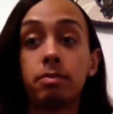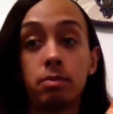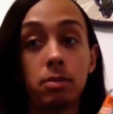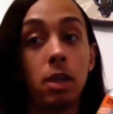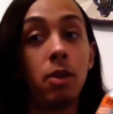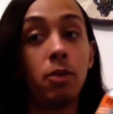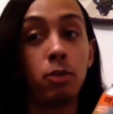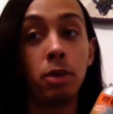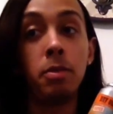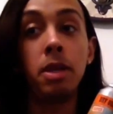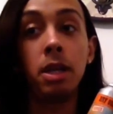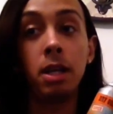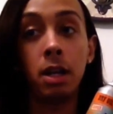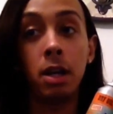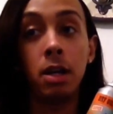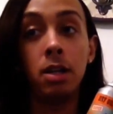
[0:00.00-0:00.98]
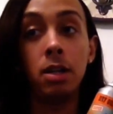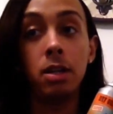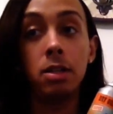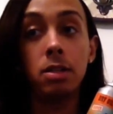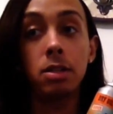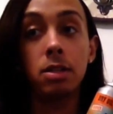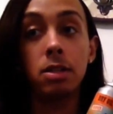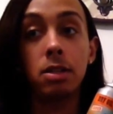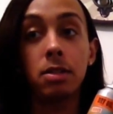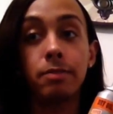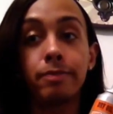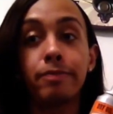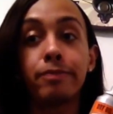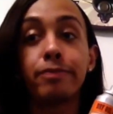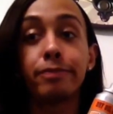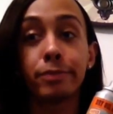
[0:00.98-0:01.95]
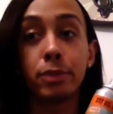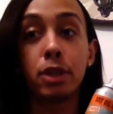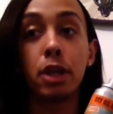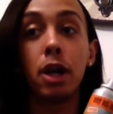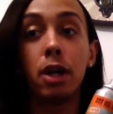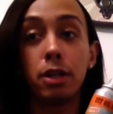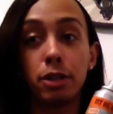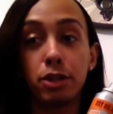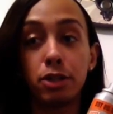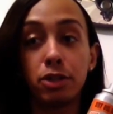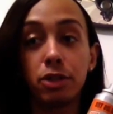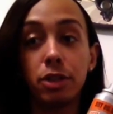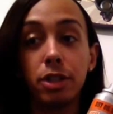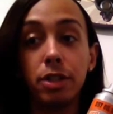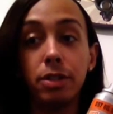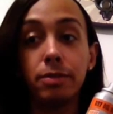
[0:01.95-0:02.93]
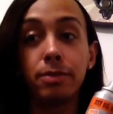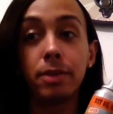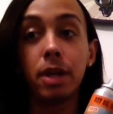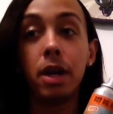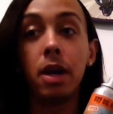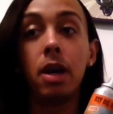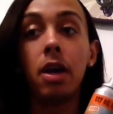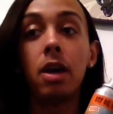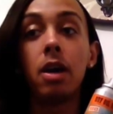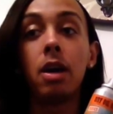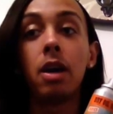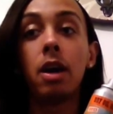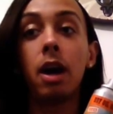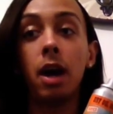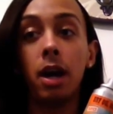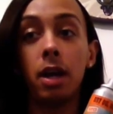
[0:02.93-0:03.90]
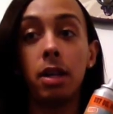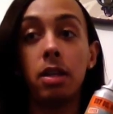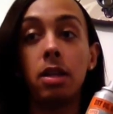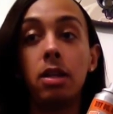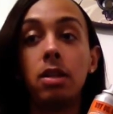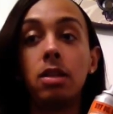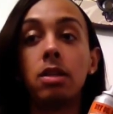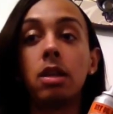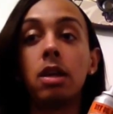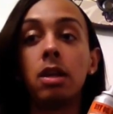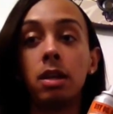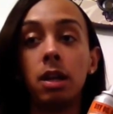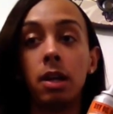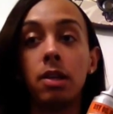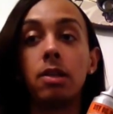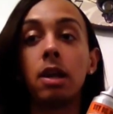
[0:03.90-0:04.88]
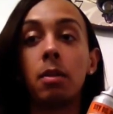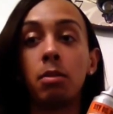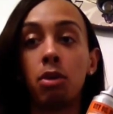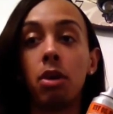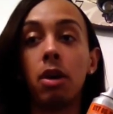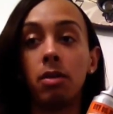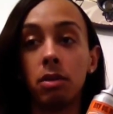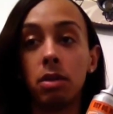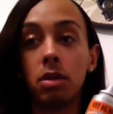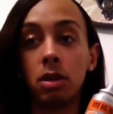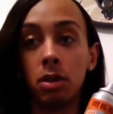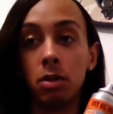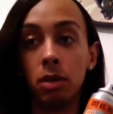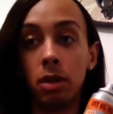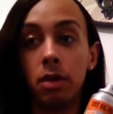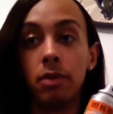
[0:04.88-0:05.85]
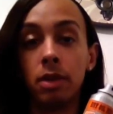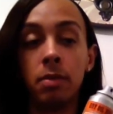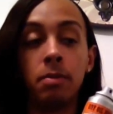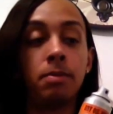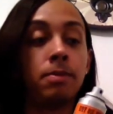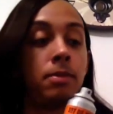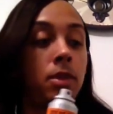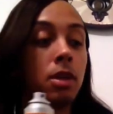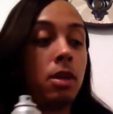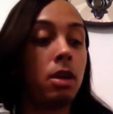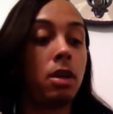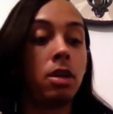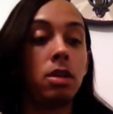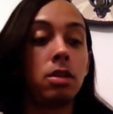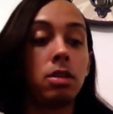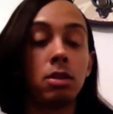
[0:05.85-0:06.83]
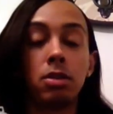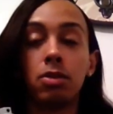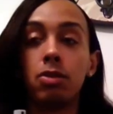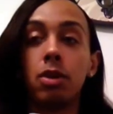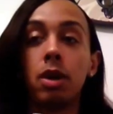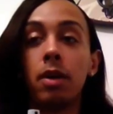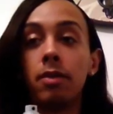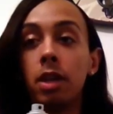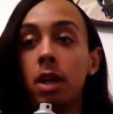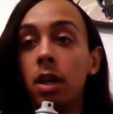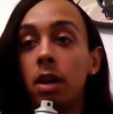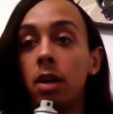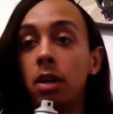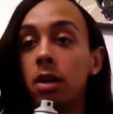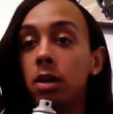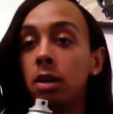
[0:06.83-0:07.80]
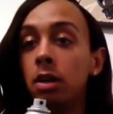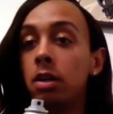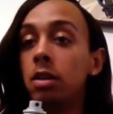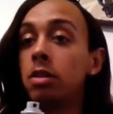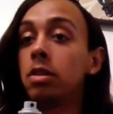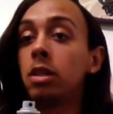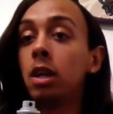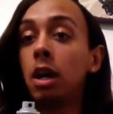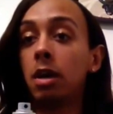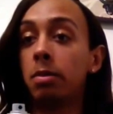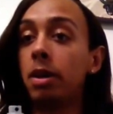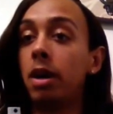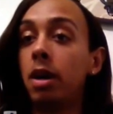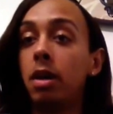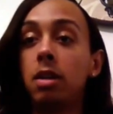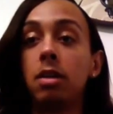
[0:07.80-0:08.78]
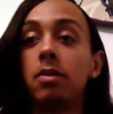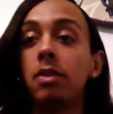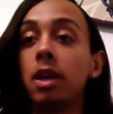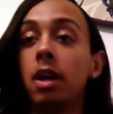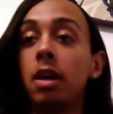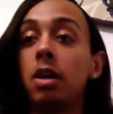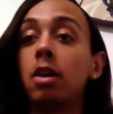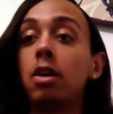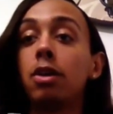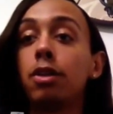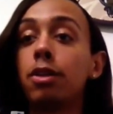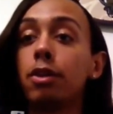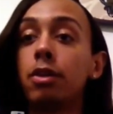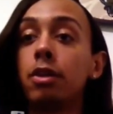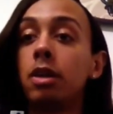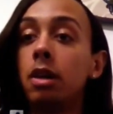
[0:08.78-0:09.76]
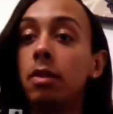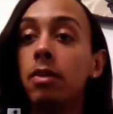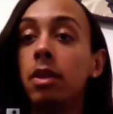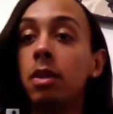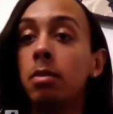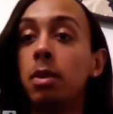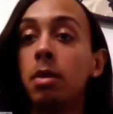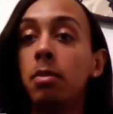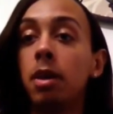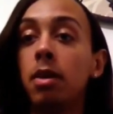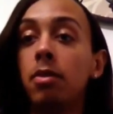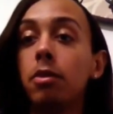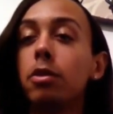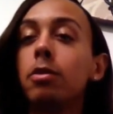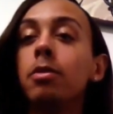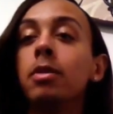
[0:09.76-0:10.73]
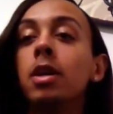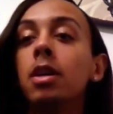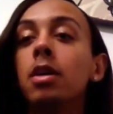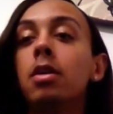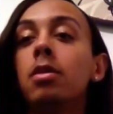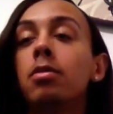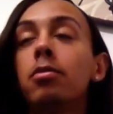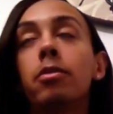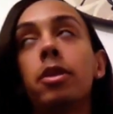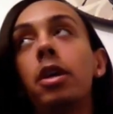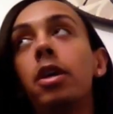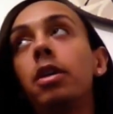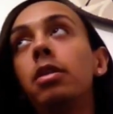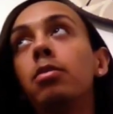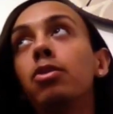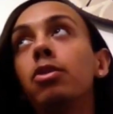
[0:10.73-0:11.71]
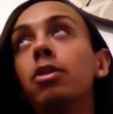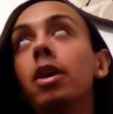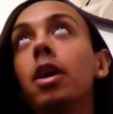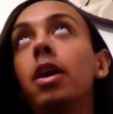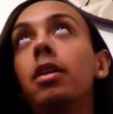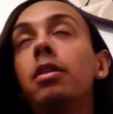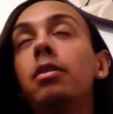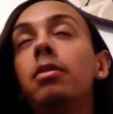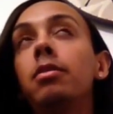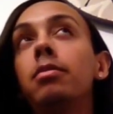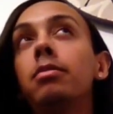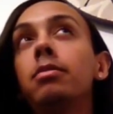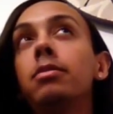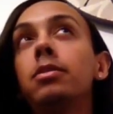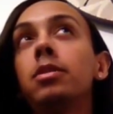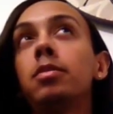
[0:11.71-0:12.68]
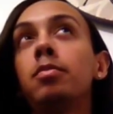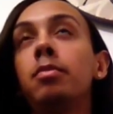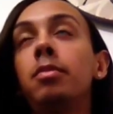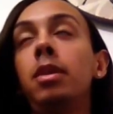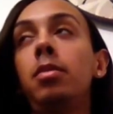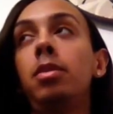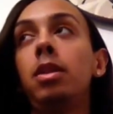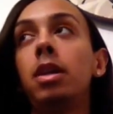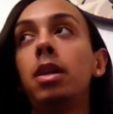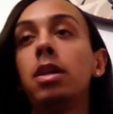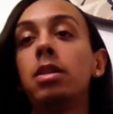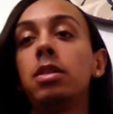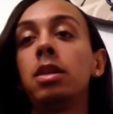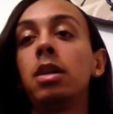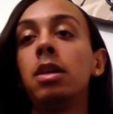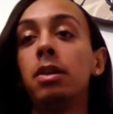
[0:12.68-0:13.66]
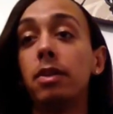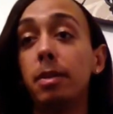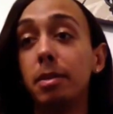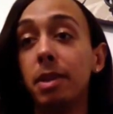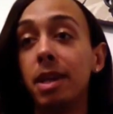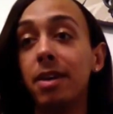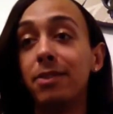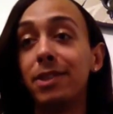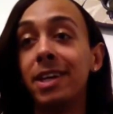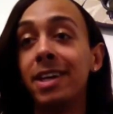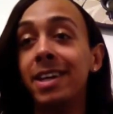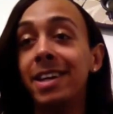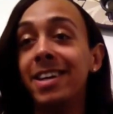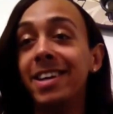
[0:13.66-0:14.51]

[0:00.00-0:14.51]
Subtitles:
If we being honest, Dollar Tree had these, and yes, I bought every single one of them. So I have like a stockpile of like 30 of them in my room. Well, not anymore. I had them, maybe like 10 of them left,